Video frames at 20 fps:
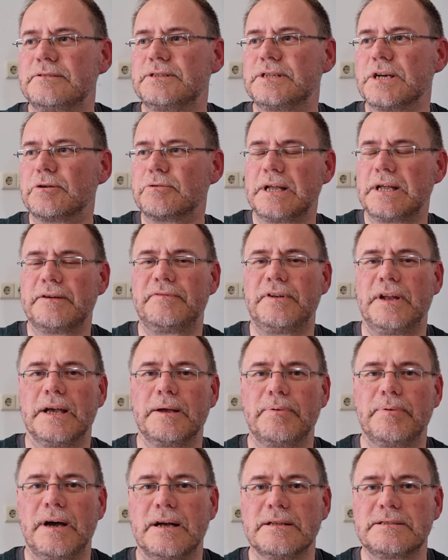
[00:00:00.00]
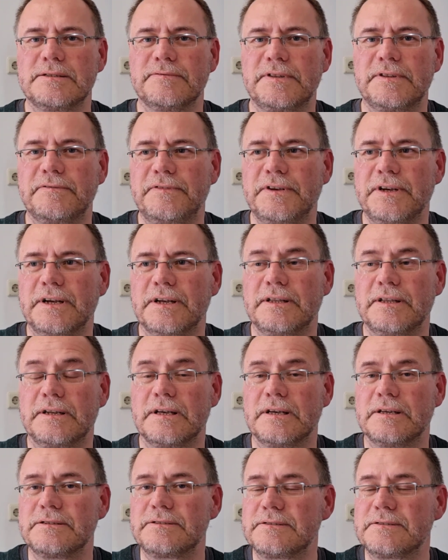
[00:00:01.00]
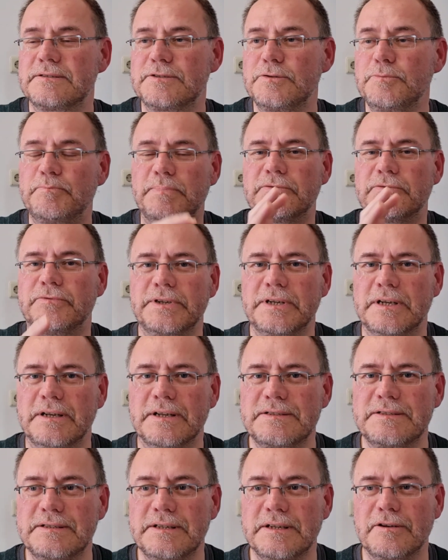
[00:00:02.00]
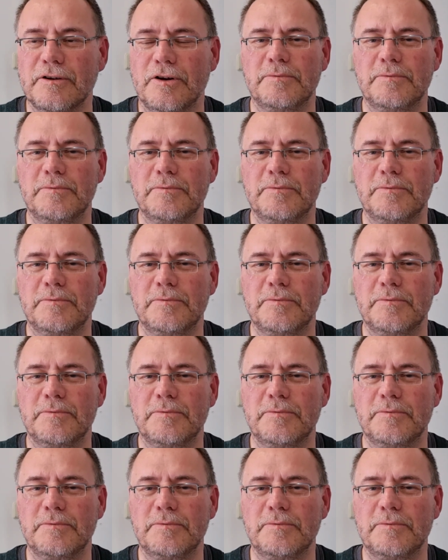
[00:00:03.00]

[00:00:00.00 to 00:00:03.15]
Don't have like parts of the figure that are super realistic,